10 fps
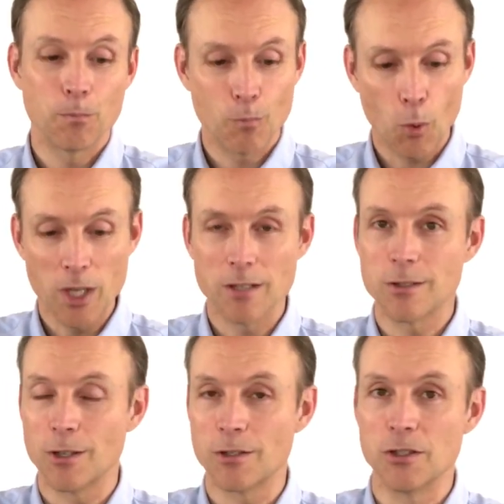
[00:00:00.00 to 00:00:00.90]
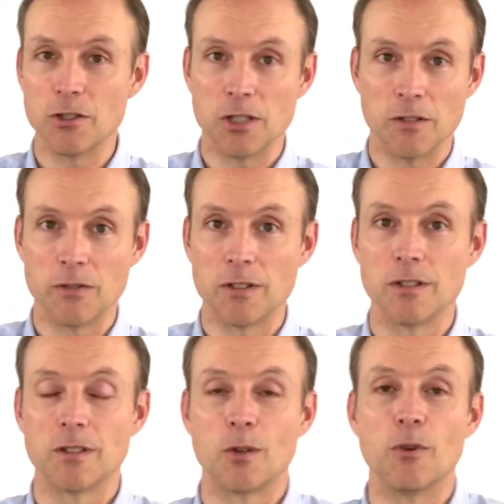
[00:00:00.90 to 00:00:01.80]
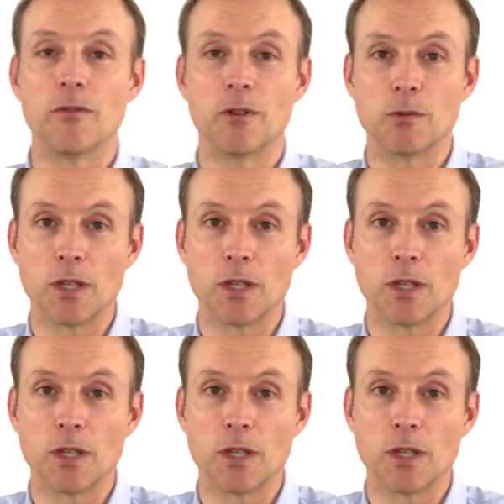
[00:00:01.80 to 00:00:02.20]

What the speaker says: but we can start to shift the rivers,